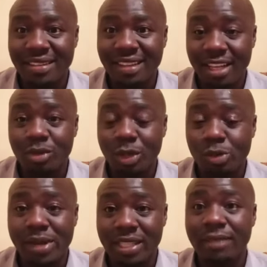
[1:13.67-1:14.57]
That is what you
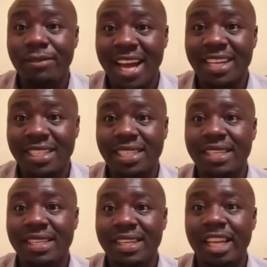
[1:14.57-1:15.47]
must have learned
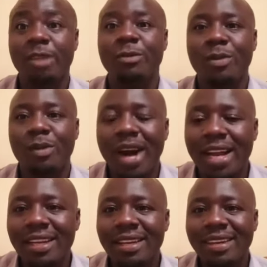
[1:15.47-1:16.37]
in Form
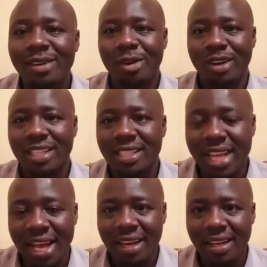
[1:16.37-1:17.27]
1 on a
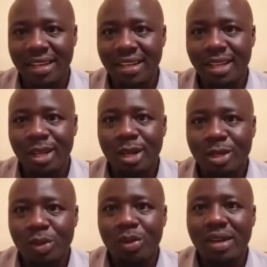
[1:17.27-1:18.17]
cell.
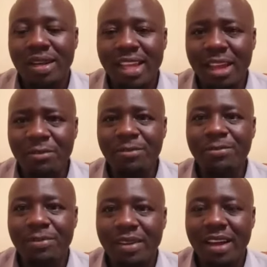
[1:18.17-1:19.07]
So
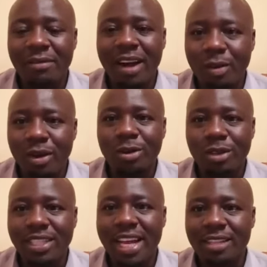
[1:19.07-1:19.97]
if a vacuole
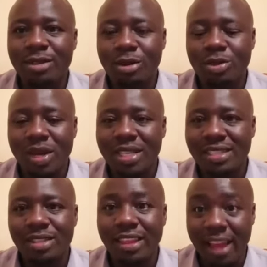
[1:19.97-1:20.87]
contains those
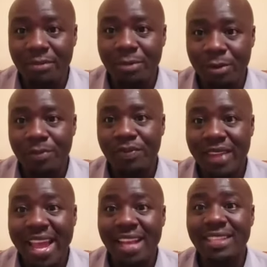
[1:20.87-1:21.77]
ones, therefore
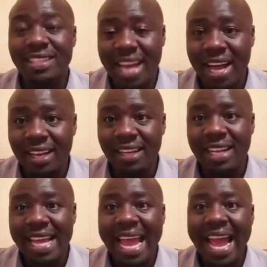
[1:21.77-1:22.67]
any cell,
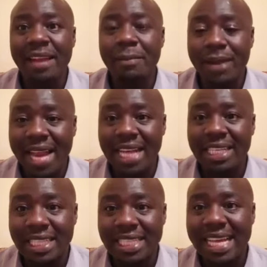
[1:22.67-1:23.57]
any
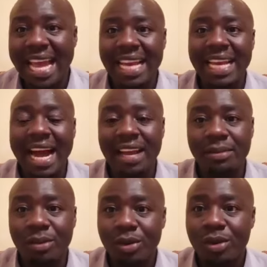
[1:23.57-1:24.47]
plant, any
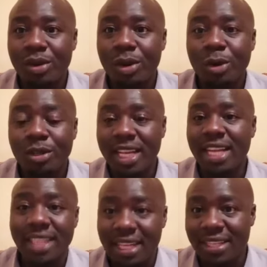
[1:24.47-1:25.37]
animal
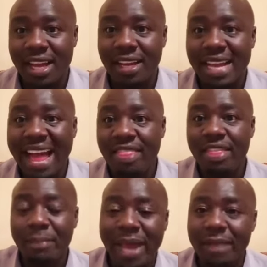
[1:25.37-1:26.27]
contains a cell. And
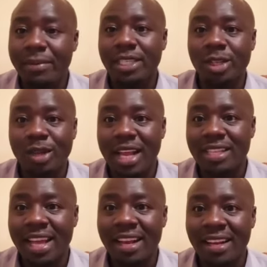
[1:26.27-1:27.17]
any particular
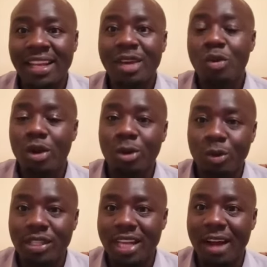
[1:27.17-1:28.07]
cell will
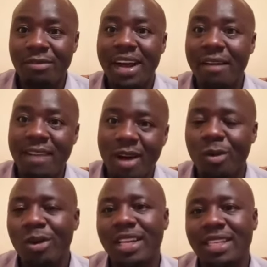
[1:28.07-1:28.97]
always have a
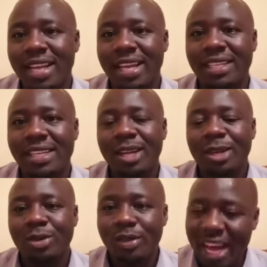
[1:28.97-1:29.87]
vacuole inside.
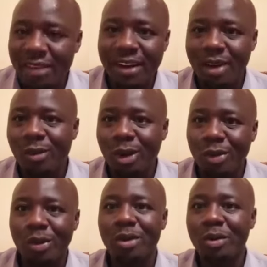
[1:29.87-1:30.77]
So that
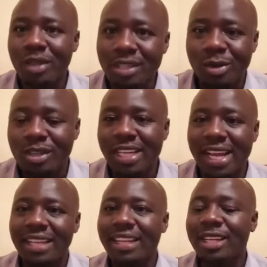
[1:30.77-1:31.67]
vacuole will always
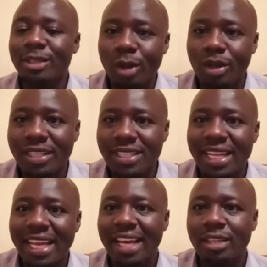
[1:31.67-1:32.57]
contain salts
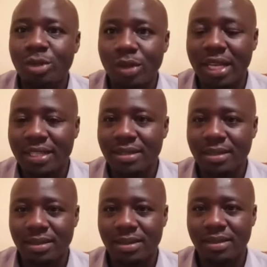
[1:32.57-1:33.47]
and
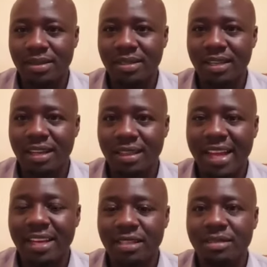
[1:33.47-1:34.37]
sugars.
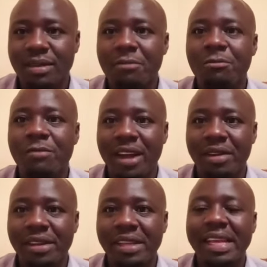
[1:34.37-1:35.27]
That is
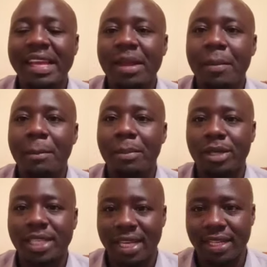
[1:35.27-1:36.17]
very
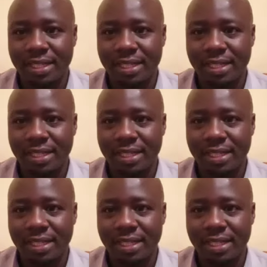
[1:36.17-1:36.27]
important.